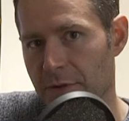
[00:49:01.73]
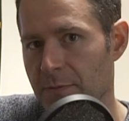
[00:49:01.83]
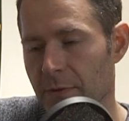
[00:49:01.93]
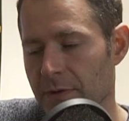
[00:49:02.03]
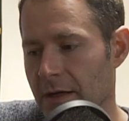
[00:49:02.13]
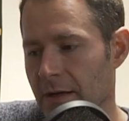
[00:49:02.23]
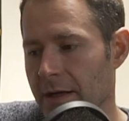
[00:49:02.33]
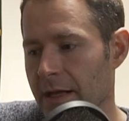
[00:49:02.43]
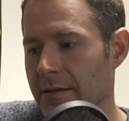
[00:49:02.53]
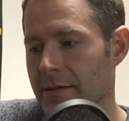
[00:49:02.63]
people there.
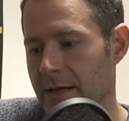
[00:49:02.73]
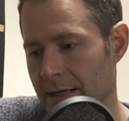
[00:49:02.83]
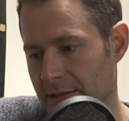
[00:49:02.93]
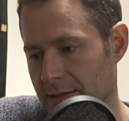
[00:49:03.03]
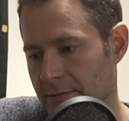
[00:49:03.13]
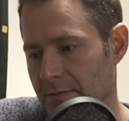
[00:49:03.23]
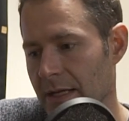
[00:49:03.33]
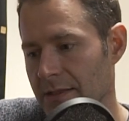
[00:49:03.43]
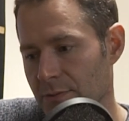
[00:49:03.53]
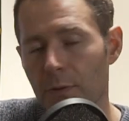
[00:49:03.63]
And that's
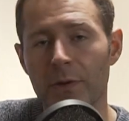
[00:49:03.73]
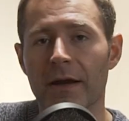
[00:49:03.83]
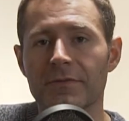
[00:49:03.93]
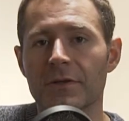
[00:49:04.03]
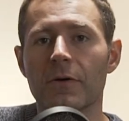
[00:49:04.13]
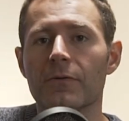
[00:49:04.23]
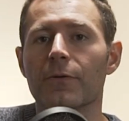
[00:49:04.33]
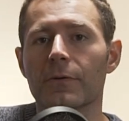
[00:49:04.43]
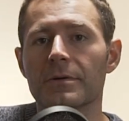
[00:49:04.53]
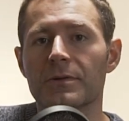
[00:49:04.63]
what we have to go
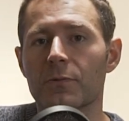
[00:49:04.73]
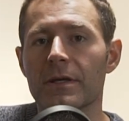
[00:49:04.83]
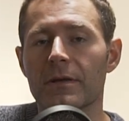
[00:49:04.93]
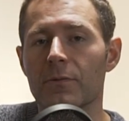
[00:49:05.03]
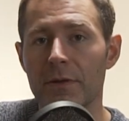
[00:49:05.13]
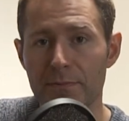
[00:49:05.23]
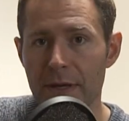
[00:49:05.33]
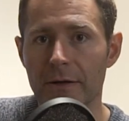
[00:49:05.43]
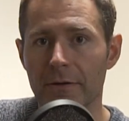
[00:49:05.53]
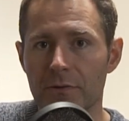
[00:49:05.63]
for, is we
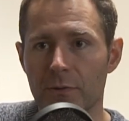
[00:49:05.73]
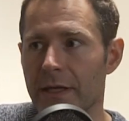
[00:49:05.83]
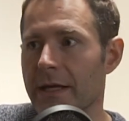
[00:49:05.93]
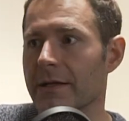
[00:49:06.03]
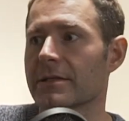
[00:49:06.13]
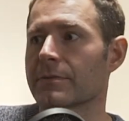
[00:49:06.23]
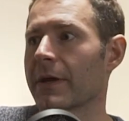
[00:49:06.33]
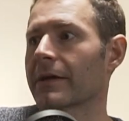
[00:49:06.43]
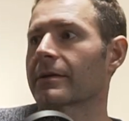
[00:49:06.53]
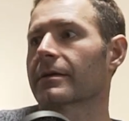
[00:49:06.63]
build. We can't
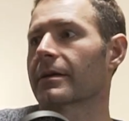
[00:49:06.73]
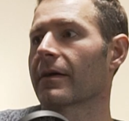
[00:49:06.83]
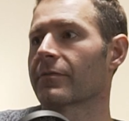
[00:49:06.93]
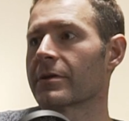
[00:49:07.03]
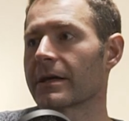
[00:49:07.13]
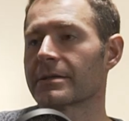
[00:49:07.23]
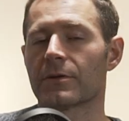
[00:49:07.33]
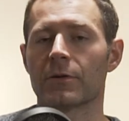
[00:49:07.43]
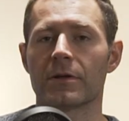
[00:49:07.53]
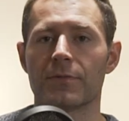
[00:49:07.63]
expect that every night's
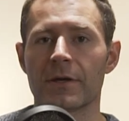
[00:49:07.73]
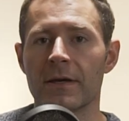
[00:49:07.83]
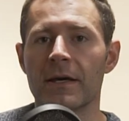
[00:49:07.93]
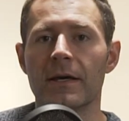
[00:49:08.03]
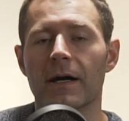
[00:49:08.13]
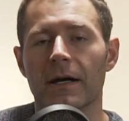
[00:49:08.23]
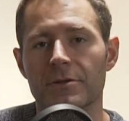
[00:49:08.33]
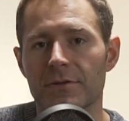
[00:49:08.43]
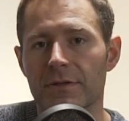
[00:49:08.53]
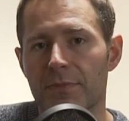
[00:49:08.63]
going to be
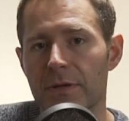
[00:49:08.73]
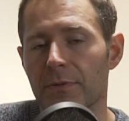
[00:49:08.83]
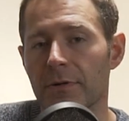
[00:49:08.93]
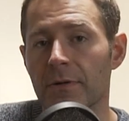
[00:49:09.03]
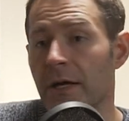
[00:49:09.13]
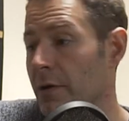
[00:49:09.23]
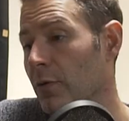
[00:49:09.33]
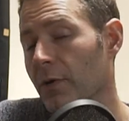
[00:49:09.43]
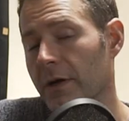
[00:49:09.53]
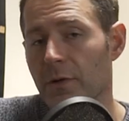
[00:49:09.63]
hundreds of people,
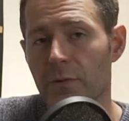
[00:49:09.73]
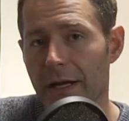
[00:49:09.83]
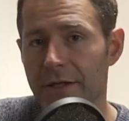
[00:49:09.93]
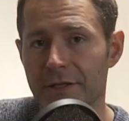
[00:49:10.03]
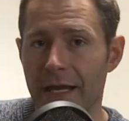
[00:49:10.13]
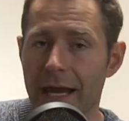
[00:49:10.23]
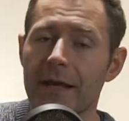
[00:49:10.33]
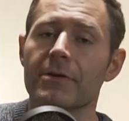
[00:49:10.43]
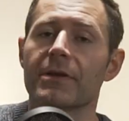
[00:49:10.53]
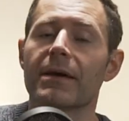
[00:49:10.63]
nor could we actually
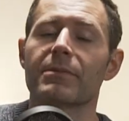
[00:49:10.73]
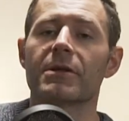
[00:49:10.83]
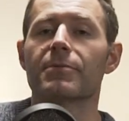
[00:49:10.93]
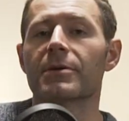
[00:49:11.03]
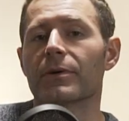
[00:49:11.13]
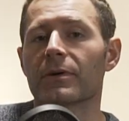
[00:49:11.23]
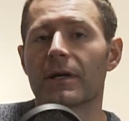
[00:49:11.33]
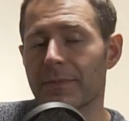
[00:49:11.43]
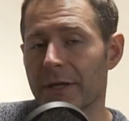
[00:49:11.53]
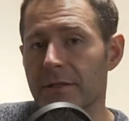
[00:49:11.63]
handle that many people
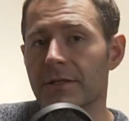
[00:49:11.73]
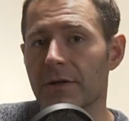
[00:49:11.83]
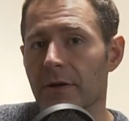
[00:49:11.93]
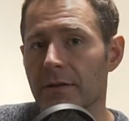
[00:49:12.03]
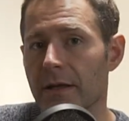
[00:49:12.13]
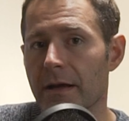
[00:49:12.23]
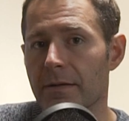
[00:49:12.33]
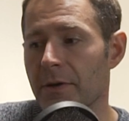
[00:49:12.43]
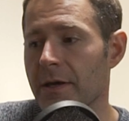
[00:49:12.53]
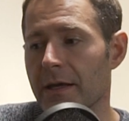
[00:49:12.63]
coming into Garden
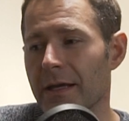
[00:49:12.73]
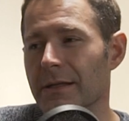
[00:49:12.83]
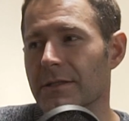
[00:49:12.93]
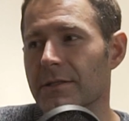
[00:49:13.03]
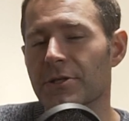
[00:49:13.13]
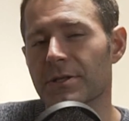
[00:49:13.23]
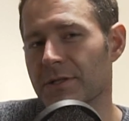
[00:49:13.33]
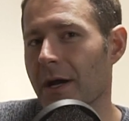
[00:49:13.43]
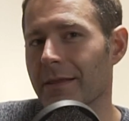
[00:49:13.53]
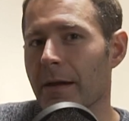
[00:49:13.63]
Lab. It's just
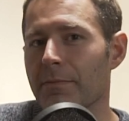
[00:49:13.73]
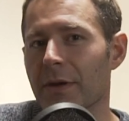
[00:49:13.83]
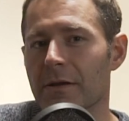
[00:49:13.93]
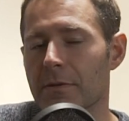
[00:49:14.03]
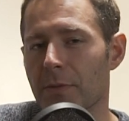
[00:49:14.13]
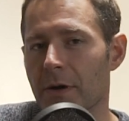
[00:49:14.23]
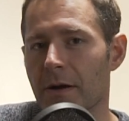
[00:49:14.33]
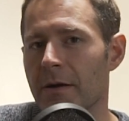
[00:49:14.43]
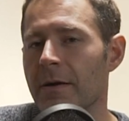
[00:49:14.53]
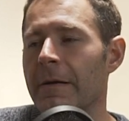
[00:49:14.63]
not that big in the
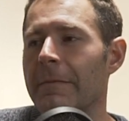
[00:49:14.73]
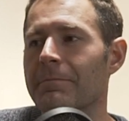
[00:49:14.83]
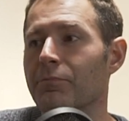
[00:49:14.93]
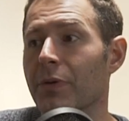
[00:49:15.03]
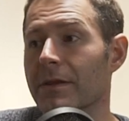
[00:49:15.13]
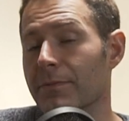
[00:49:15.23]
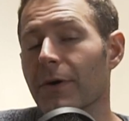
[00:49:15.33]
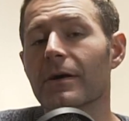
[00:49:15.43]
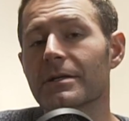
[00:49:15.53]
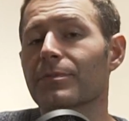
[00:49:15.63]
bar, but the
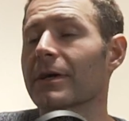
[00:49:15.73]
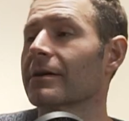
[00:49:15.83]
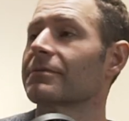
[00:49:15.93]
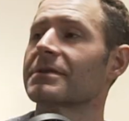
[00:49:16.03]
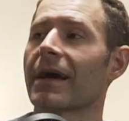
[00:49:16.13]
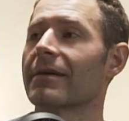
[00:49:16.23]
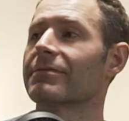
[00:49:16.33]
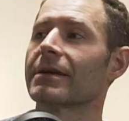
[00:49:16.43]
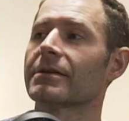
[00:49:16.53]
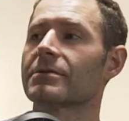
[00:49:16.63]
bar is big enough to have
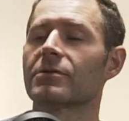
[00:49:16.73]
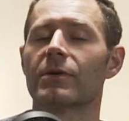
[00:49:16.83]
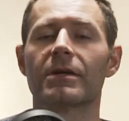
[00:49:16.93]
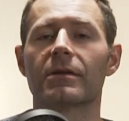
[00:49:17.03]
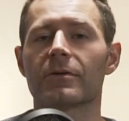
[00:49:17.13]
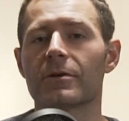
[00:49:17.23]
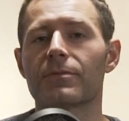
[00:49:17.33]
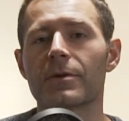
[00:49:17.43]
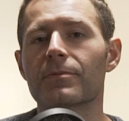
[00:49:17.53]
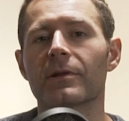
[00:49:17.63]
like 20, 30
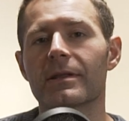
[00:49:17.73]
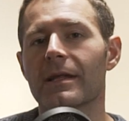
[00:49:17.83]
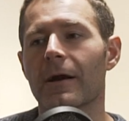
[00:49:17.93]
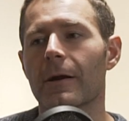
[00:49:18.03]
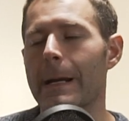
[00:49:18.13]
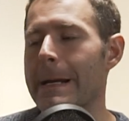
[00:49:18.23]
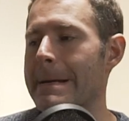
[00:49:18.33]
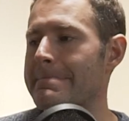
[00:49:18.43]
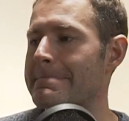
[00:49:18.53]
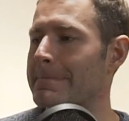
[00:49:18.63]
people in there.
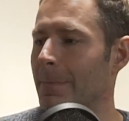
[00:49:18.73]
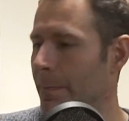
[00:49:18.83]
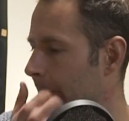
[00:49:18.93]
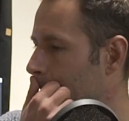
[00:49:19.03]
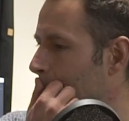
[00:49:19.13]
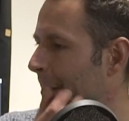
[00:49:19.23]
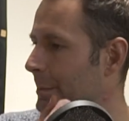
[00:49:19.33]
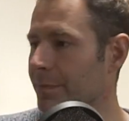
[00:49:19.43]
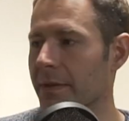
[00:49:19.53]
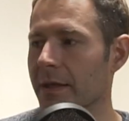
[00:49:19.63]
And
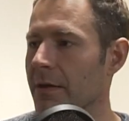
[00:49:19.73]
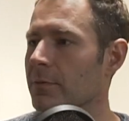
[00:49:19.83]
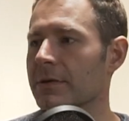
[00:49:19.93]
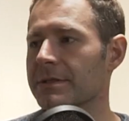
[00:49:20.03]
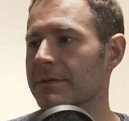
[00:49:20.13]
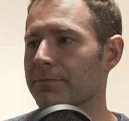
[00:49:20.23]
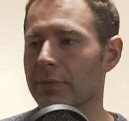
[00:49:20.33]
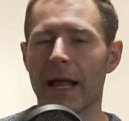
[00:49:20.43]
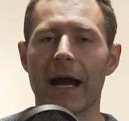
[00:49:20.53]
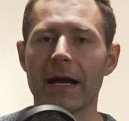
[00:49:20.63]
it was a
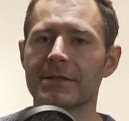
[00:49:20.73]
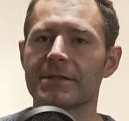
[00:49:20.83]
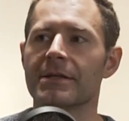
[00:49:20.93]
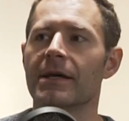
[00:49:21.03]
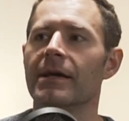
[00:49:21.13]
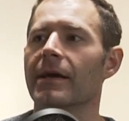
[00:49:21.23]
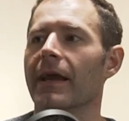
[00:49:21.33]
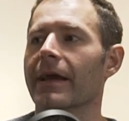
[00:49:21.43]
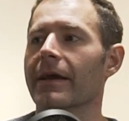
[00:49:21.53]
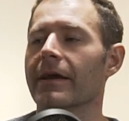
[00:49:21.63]
blast.
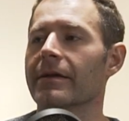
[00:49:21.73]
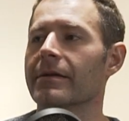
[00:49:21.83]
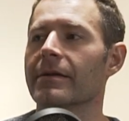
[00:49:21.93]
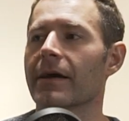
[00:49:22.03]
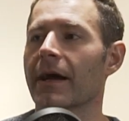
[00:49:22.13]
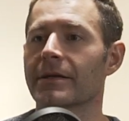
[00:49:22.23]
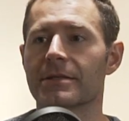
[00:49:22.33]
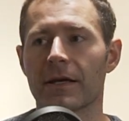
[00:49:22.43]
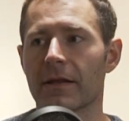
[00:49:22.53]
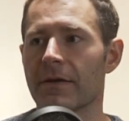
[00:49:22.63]
And I could
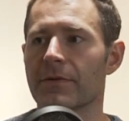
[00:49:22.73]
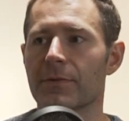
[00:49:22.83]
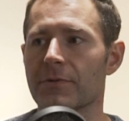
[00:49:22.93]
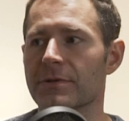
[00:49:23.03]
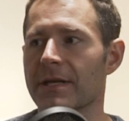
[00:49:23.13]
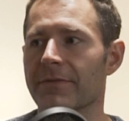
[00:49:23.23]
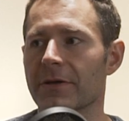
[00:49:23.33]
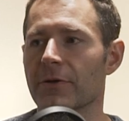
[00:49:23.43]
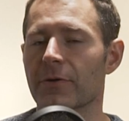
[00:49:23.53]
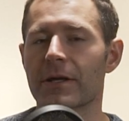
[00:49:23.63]
tell everybody was
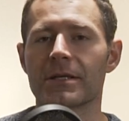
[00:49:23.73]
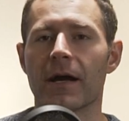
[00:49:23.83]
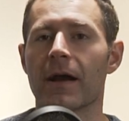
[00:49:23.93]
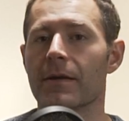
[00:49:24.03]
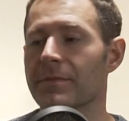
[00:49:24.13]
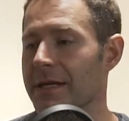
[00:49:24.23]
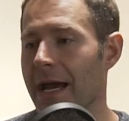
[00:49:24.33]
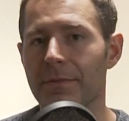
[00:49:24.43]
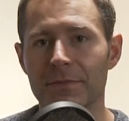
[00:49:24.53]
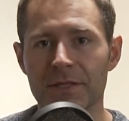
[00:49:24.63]
having a great time. The
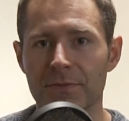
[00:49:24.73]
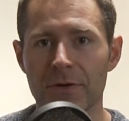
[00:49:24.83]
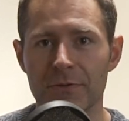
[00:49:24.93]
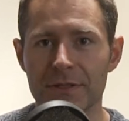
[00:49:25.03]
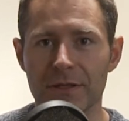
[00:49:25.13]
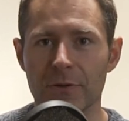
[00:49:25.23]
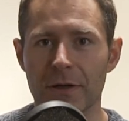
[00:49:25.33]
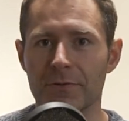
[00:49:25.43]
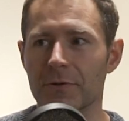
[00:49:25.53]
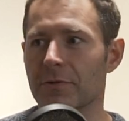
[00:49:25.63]
atmosphere was
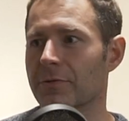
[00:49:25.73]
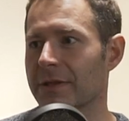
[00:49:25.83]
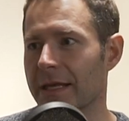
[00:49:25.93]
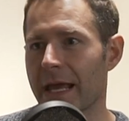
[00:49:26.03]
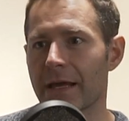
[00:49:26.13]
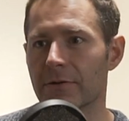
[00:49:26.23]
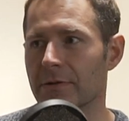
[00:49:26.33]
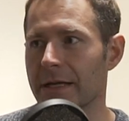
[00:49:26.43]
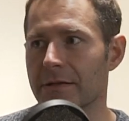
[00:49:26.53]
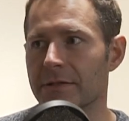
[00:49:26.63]
incredible with the
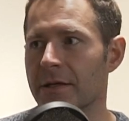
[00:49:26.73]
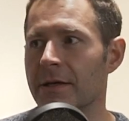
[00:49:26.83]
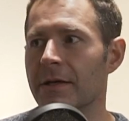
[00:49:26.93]
candlelit